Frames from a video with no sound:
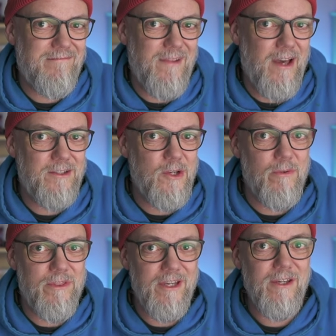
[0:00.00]
I
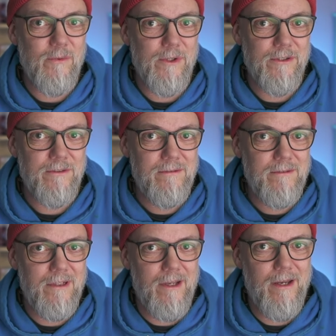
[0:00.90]
don't think it will.
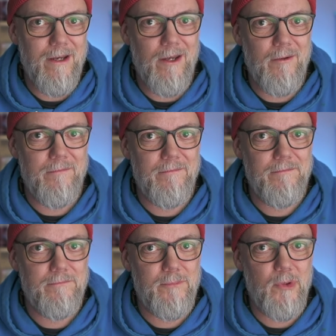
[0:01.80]

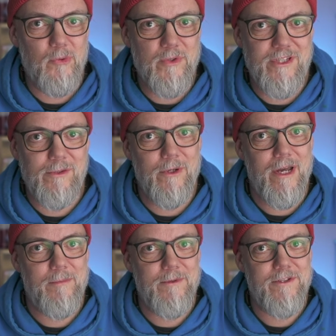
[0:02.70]
But we'll see what
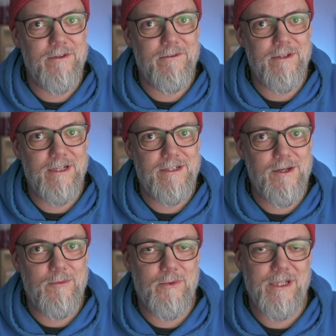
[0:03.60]
happens over the next
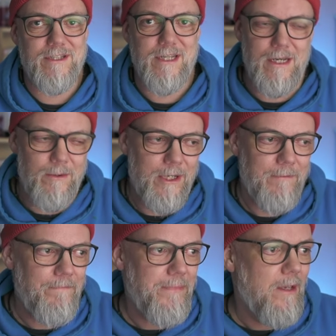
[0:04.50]
couple of weeks. Anyway,
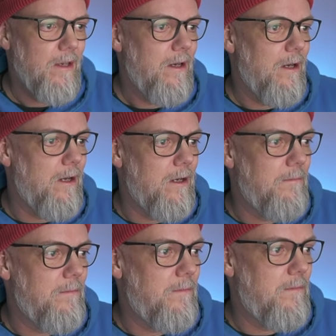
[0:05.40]

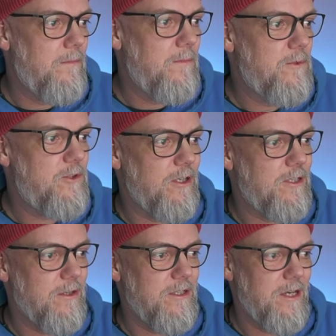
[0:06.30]
strict
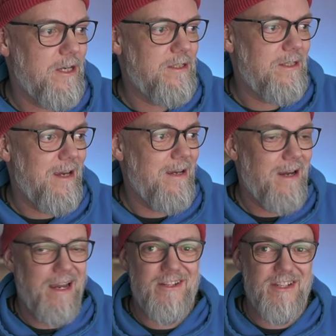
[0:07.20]
on the diet today.
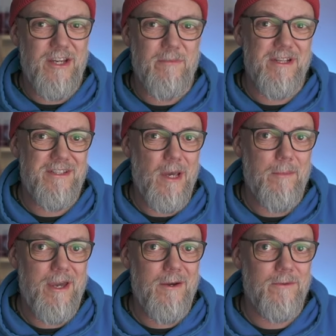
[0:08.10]
I actually hit my step
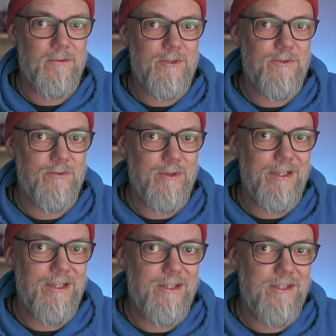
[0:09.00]
count, which was
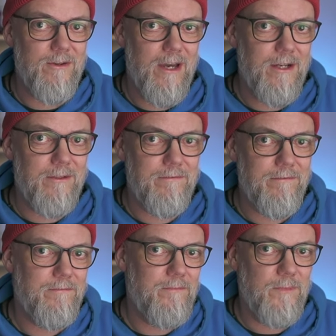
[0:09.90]
really good. So I had
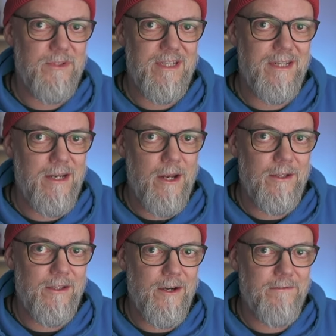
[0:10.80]
was in and out
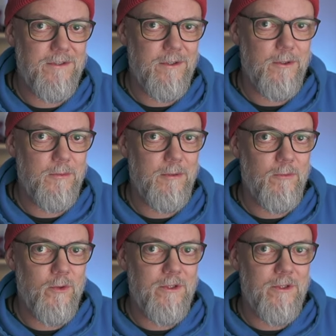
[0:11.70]
of the office a little bit more